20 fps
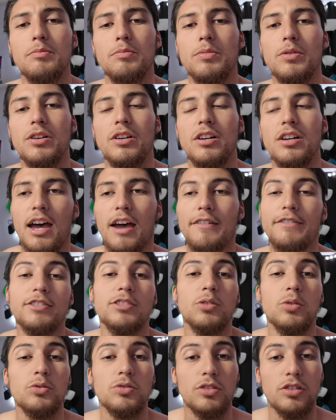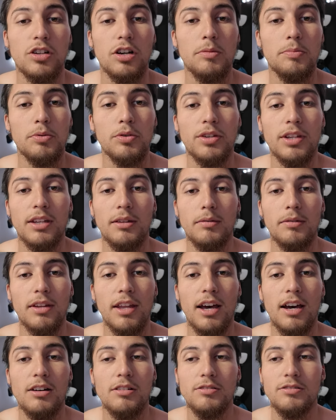but I've sold a couple
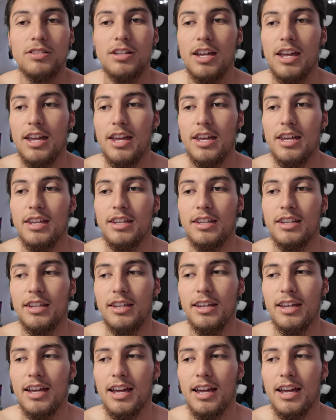now and